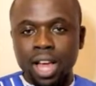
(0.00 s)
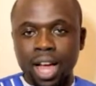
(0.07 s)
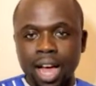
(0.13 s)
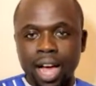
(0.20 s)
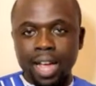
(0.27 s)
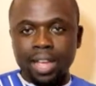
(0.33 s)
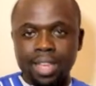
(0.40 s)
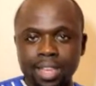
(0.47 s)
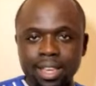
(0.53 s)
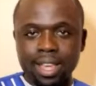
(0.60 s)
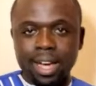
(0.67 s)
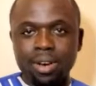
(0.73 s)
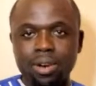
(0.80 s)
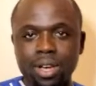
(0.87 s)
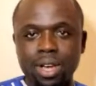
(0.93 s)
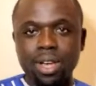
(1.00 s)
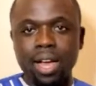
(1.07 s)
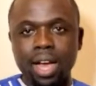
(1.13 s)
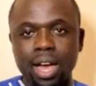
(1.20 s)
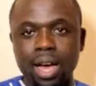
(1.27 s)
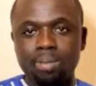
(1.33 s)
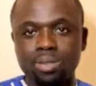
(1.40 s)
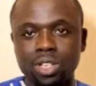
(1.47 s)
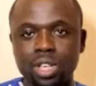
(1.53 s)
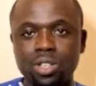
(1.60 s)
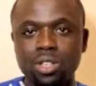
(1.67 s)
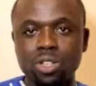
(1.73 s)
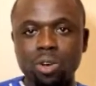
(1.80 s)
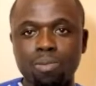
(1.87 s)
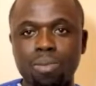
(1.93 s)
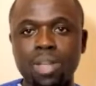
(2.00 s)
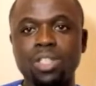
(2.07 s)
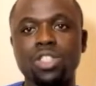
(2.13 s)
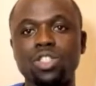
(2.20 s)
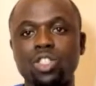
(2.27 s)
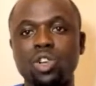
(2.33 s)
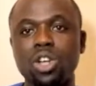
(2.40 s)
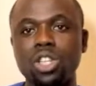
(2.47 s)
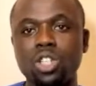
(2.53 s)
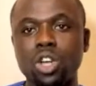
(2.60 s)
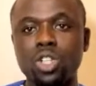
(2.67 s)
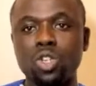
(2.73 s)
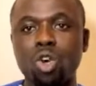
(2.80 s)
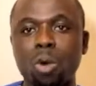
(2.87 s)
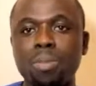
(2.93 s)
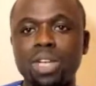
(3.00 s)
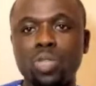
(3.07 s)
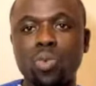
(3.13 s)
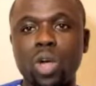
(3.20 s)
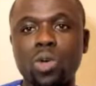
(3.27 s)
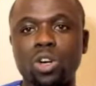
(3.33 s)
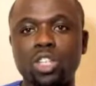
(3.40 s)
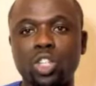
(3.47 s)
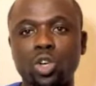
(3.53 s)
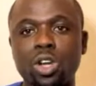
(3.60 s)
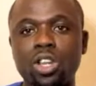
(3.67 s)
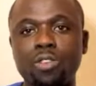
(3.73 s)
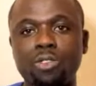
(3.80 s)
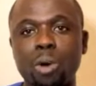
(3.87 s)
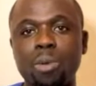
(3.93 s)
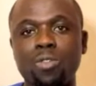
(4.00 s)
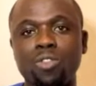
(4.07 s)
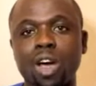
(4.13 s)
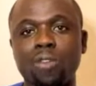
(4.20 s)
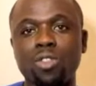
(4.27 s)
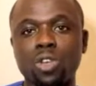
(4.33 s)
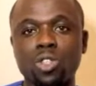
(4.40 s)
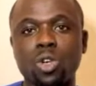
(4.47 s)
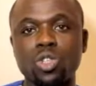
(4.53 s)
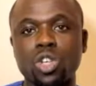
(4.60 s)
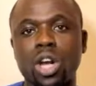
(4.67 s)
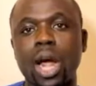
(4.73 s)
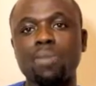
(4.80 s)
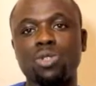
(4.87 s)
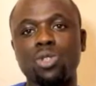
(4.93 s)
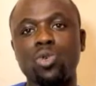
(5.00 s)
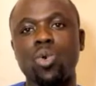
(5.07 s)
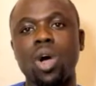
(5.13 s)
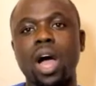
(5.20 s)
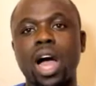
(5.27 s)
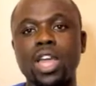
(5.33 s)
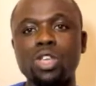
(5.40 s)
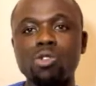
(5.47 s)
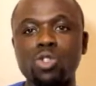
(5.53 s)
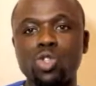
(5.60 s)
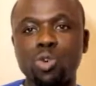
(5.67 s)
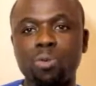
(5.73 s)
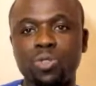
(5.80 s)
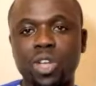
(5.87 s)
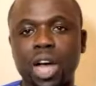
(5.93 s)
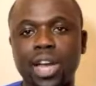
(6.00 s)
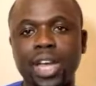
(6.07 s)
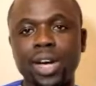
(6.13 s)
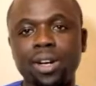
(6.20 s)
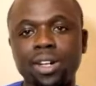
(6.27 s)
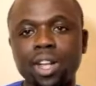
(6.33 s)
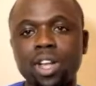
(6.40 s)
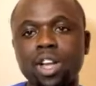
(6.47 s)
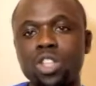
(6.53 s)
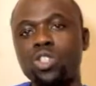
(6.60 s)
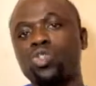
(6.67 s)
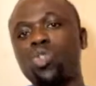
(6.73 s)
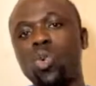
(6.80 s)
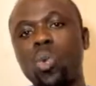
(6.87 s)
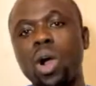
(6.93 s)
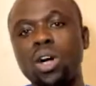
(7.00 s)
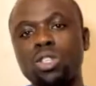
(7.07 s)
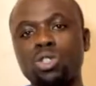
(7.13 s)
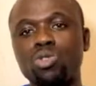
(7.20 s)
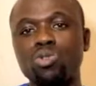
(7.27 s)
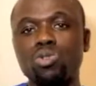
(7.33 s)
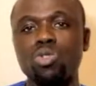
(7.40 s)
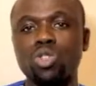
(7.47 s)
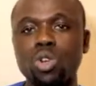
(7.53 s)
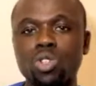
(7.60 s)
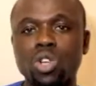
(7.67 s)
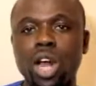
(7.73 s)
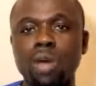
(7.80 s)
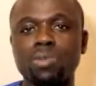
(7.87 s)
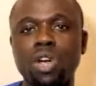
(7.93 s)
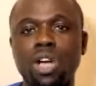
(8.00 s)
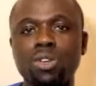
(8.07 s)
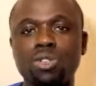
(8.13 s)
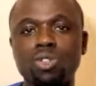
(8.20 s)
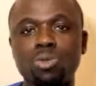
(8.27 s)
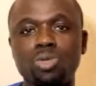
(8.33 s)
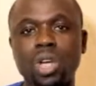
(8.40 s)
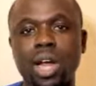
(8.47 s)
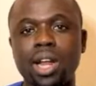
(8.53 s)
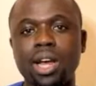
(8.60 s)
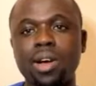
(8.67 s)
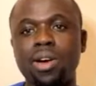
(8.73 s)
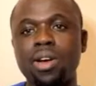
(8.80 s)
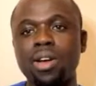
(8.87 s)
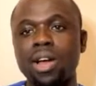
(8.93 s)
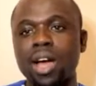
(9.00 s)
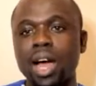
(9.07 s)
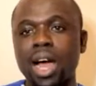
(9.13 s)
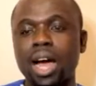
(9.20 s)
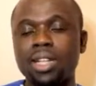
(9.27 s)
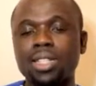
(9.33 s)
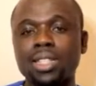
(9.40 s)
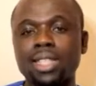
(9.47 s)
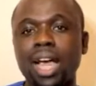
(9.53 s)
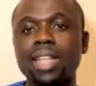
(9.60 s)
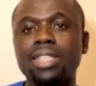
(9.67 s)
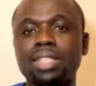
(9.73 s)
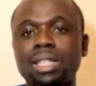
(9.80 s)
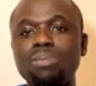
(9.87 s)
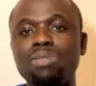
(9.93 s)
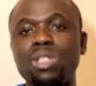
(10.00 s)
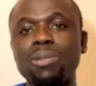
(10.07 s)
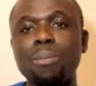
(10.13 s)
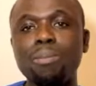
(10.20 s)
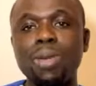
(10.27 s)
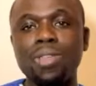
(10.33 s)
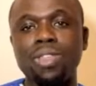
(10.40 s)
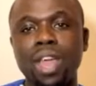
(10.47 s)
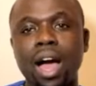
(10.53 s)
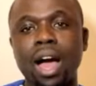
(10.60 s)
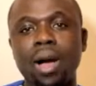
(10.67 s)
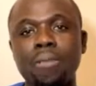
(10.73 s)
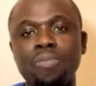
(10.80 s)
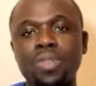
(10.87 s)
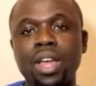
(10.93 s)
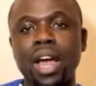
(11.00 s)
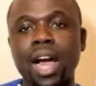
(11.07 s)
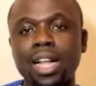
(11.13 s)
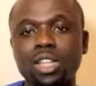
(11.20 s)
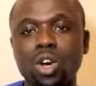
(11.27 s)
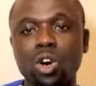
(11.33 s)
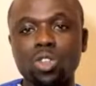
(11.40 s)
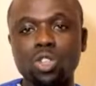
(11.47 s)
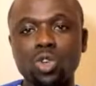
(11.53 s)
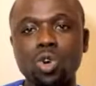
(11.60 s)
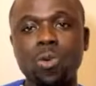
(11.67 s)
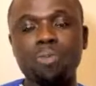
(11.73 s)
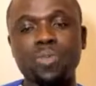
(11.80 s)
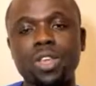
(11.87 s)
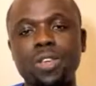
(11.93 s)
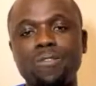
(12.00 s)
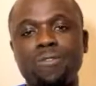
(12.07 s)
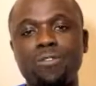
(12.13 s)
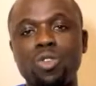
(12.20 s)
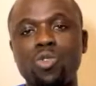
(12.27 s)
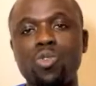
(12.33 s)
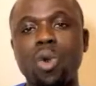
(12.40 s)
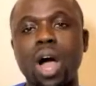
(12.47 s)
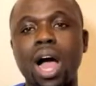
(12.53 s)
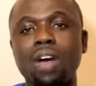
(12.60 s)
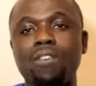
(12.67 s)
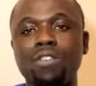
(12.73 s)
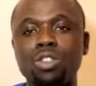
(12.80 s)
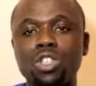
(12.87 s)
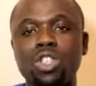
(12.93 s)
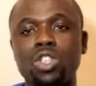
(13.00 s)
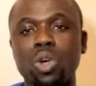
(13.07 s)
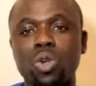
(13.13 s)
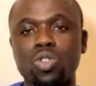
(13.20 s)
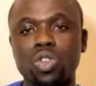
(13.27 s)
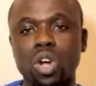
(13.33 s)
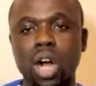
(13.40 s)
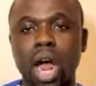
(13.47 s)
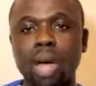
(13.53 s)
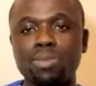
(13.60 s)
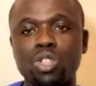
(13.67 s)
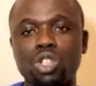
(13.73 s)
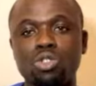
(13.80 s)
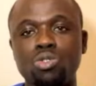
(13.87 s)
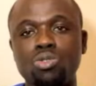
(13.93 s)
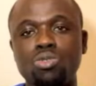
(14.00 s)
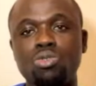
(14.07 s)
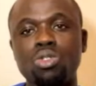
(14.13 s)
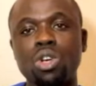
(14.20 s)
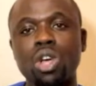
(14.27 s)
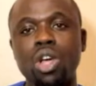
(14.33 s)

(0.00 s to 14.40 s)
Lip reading: I'm seeing some persons joining. Just comment where you're joining from. If you have not subscribed to our YouTube channel, do well to subscribe to our YouTube channel at Satim's Media. And also, if you haven't subscribed to